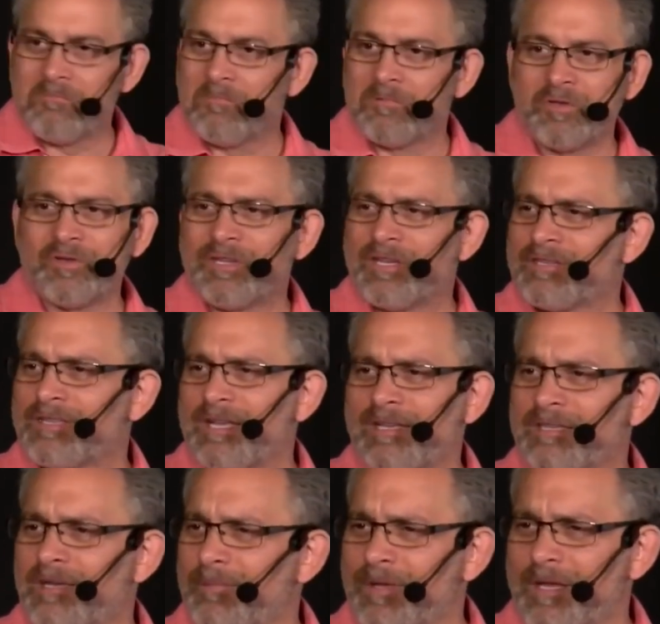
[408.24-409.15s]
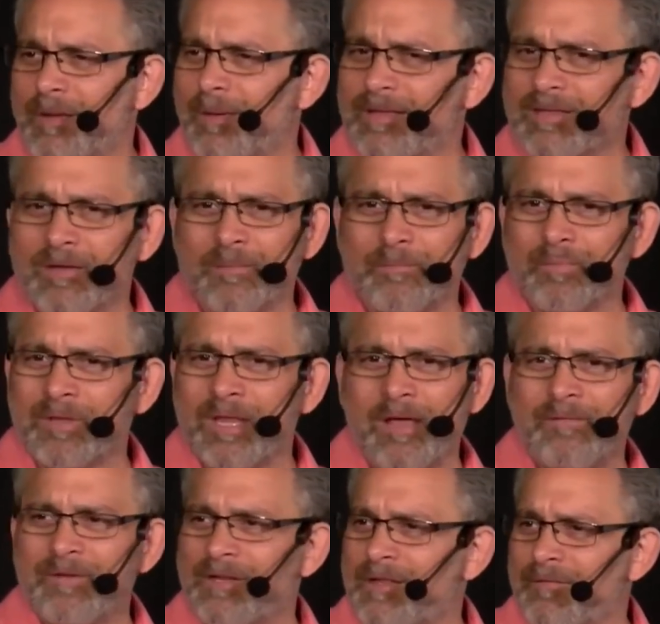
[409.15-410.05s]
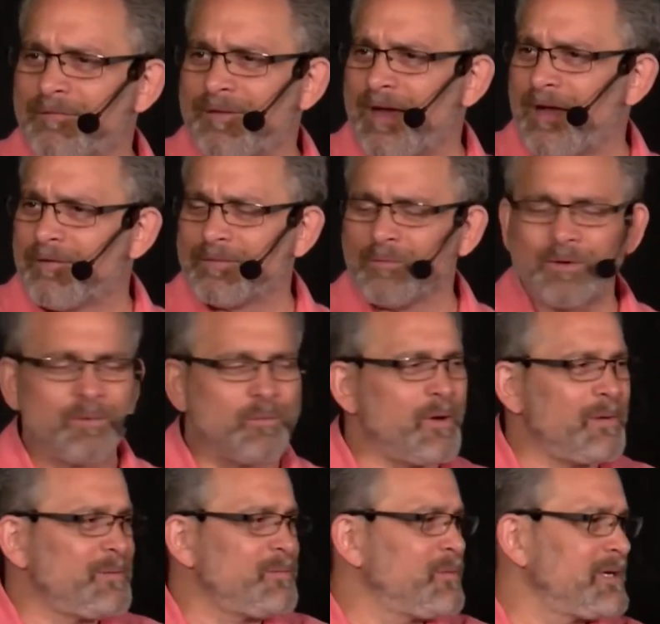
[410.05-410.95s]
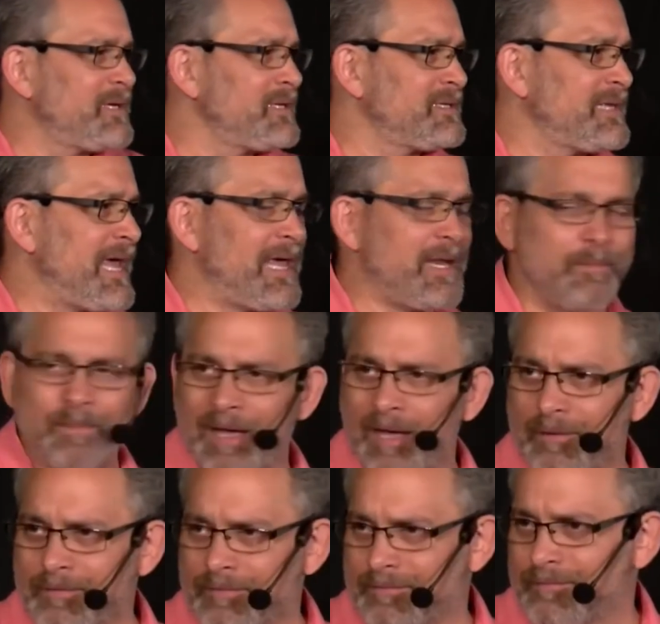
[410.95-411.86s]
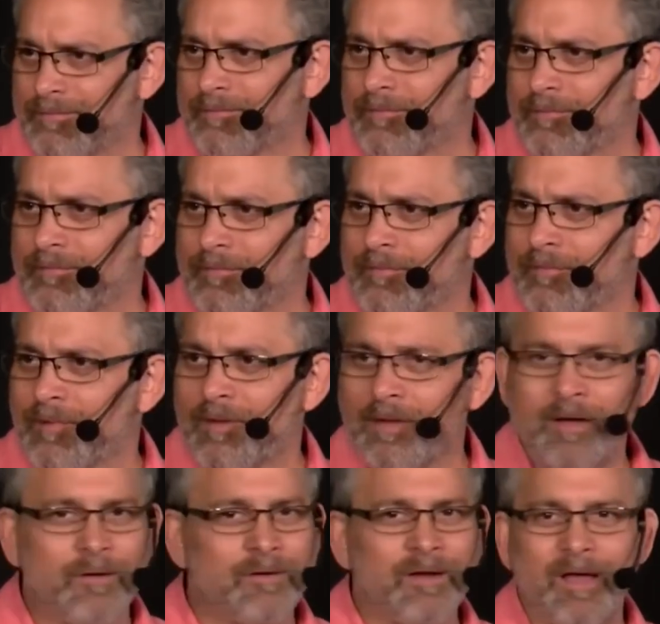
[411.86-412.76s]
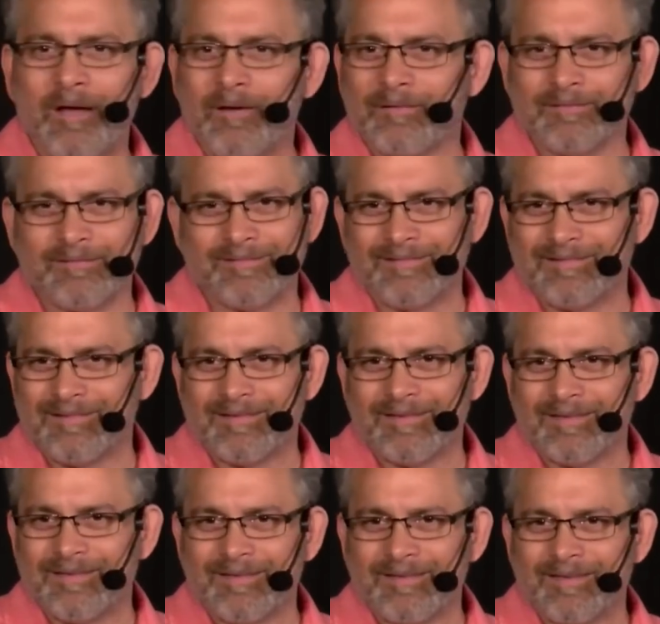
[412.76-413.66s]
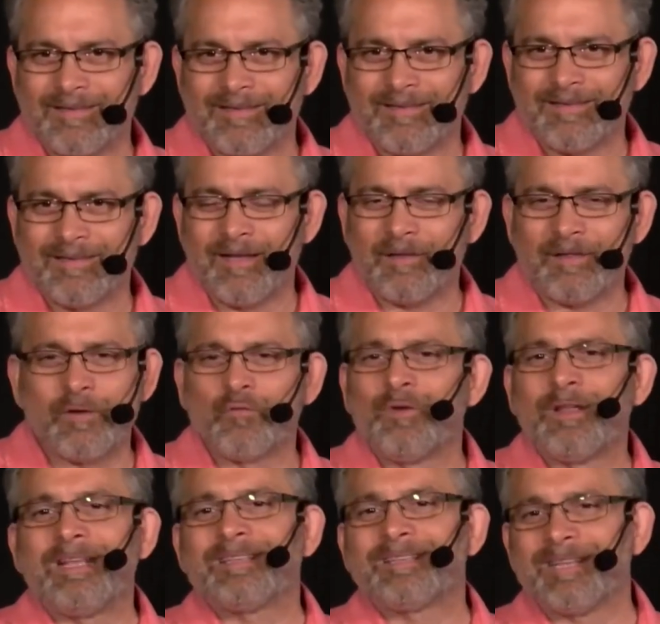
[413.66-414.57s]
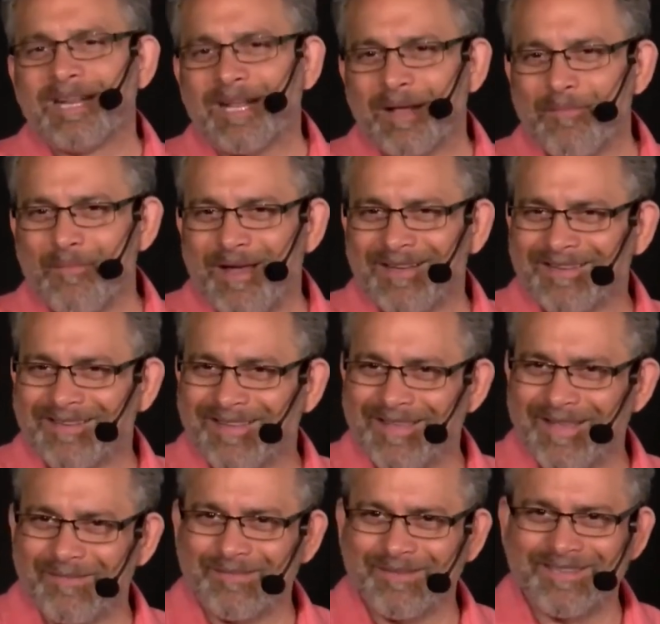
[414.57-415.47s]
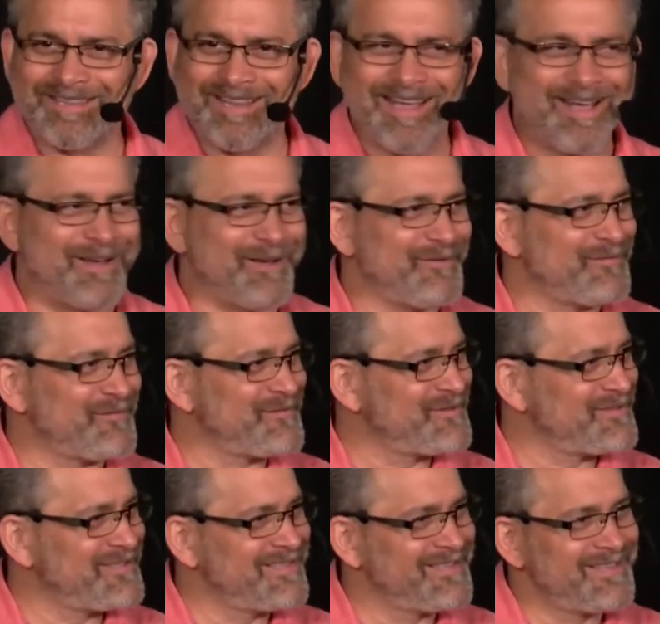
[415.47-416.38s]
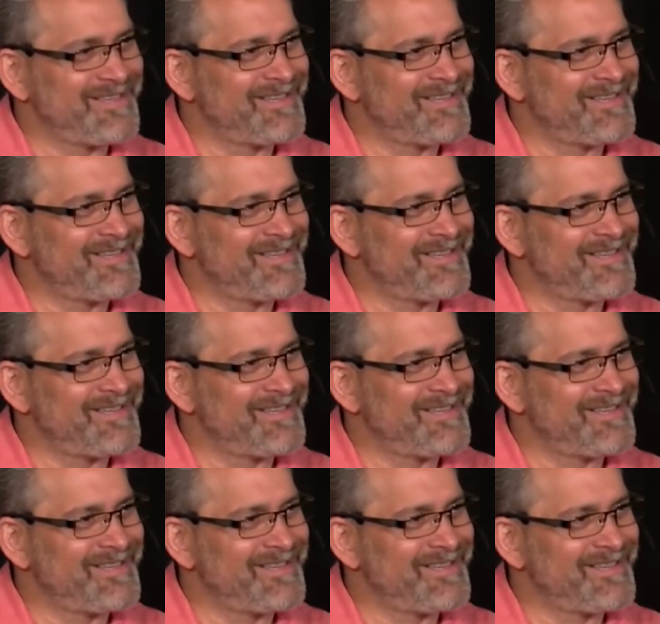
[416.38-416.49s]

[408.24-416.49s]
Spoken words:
you just said something about the leaven of the Pharisees. What is that about? Oh, no. No, they're reasoning amongst themselves.